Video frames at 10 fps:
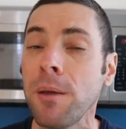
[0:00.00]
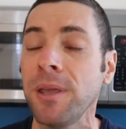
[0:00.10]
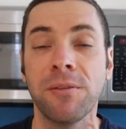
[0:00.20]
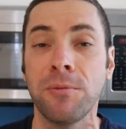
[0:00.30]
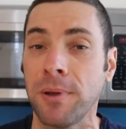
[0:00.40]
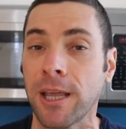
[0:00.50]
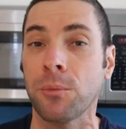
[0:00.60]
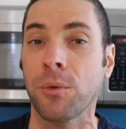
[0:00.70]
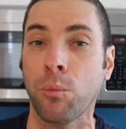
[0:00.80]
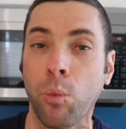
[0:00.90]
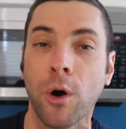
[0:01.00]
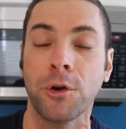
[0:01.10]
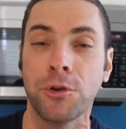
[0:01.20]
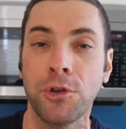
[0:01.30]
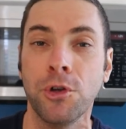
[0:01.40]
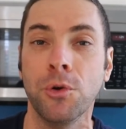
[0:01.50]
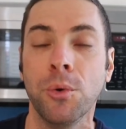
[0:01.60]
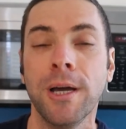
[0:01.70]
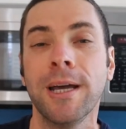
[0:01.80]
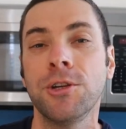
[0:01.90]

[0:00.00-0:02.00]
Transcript: Maybe even begin with 1 or 2